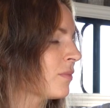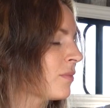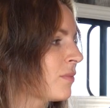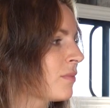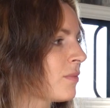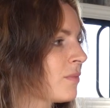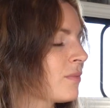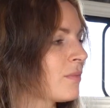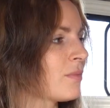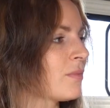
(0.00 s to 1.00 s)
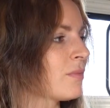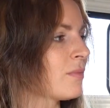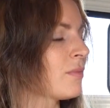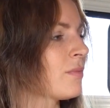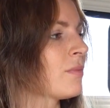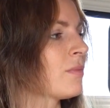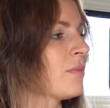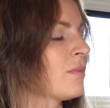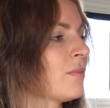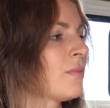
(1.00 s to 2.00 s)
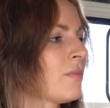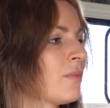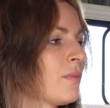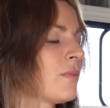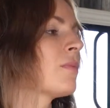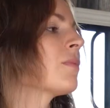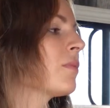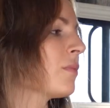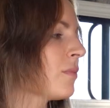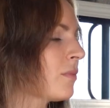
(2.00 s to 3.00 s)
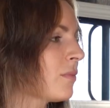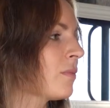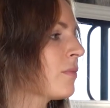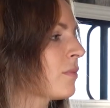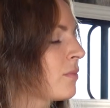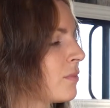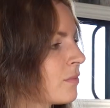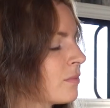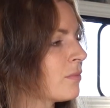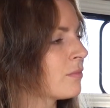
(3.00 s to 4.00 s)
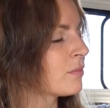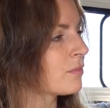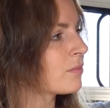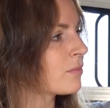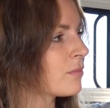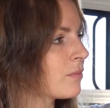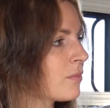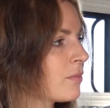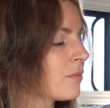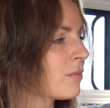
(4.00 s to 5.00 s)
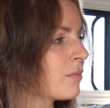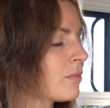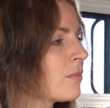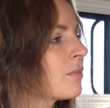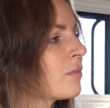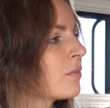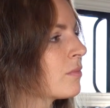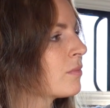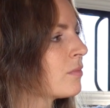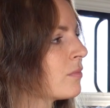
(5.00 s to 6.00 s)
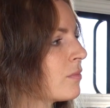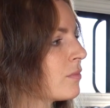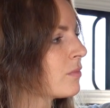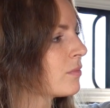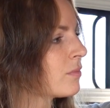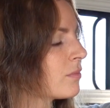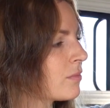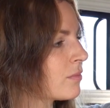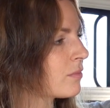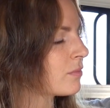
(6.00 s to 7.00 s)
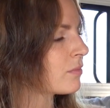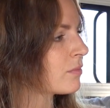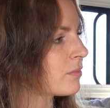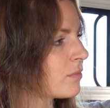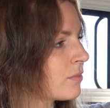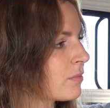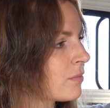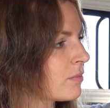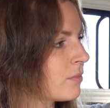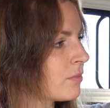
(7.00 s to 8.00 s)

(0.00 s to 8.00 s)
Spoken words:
No words are spoken by the person on screen.